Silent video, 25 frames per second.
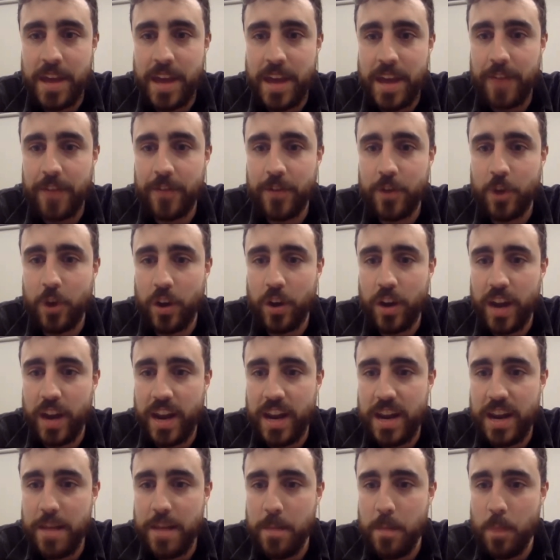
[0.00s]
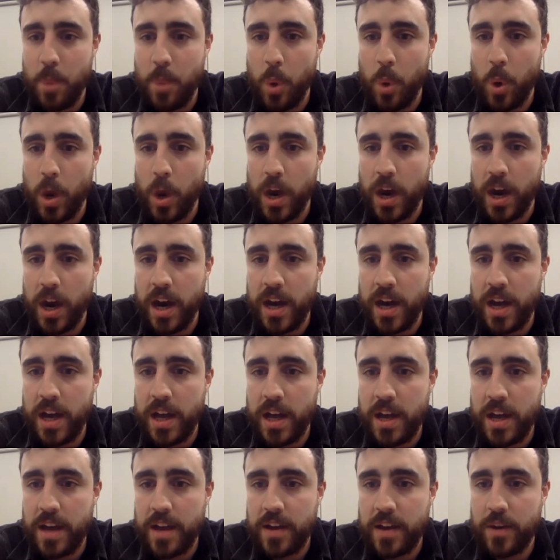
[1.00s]
If you've got any more
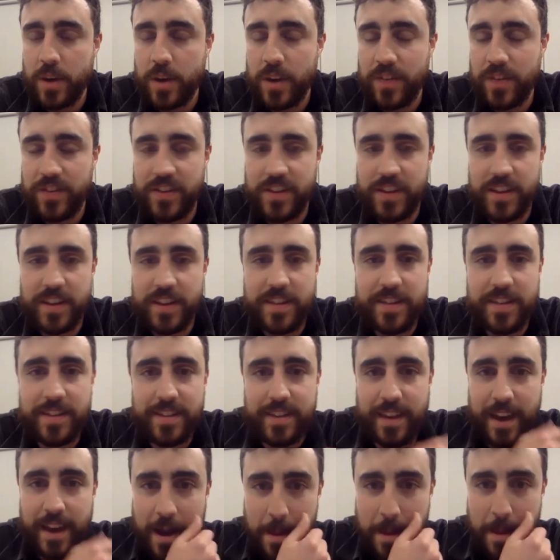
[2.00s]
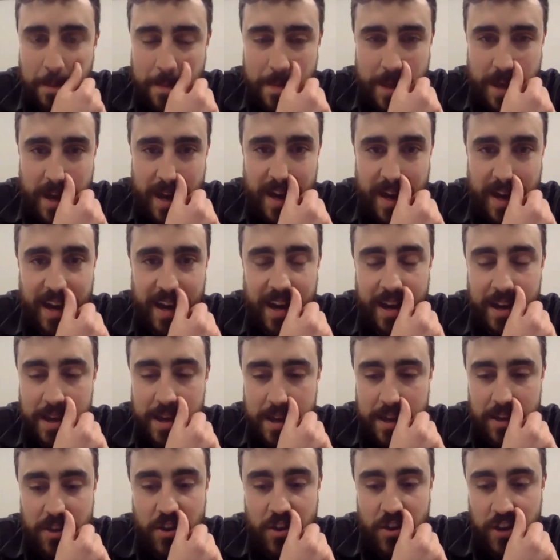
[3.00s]
questions,
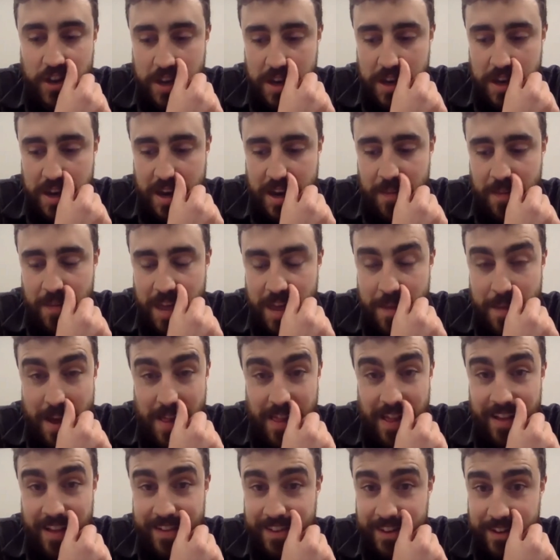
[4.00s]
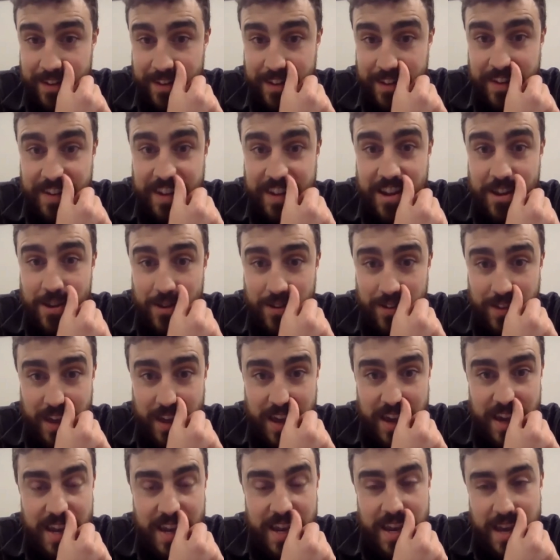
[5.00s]
you can email us at the
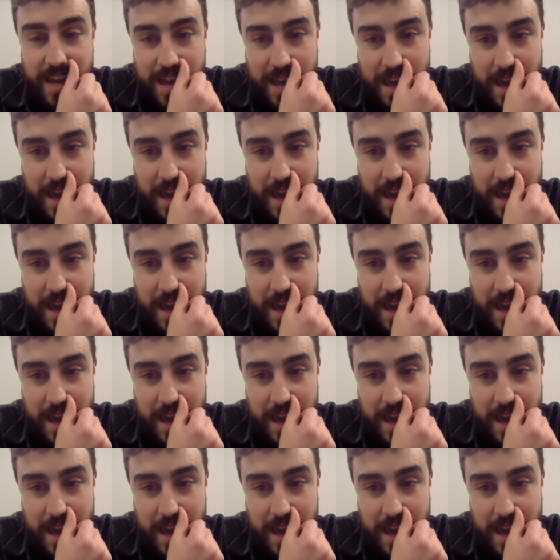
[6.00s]
TUC.